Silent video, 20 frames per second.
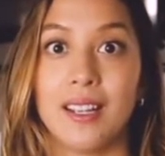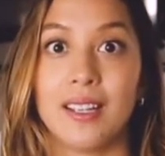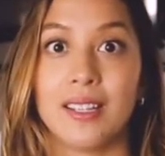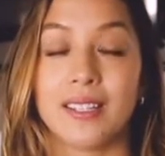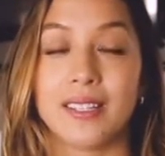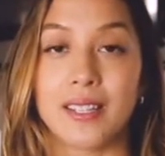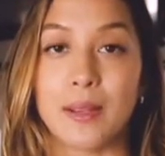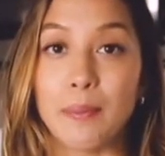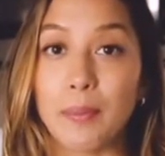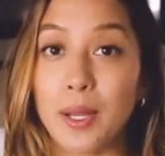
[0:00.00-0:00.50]

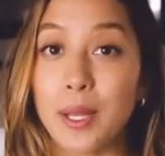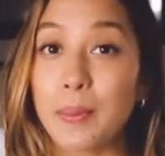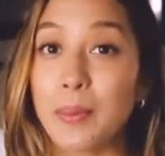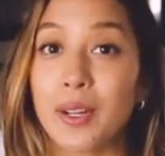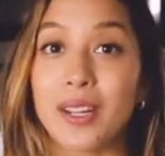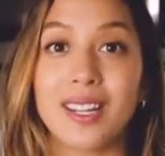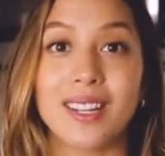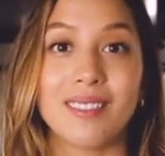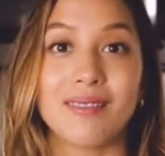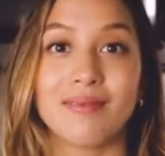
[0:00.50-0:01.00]
Simply
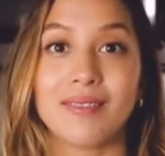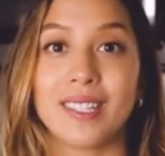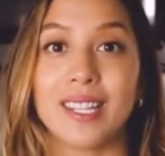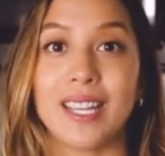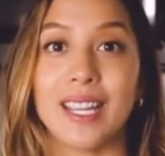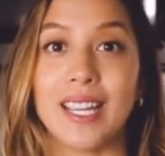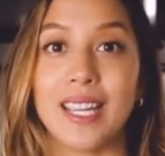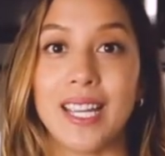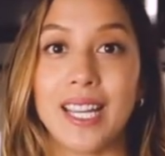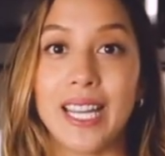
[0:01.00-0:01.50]
put,
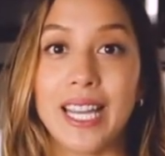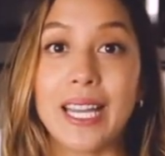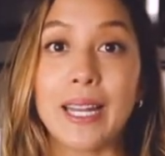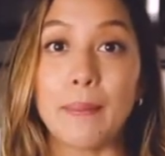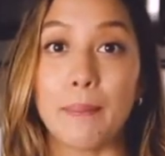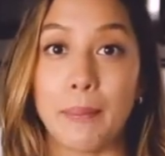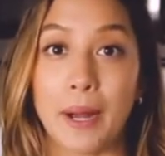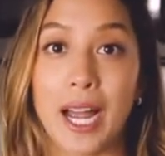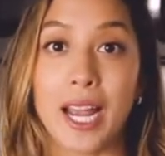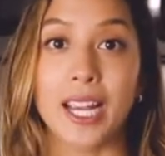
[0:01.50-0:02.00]

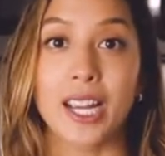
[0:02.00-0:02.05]
eat by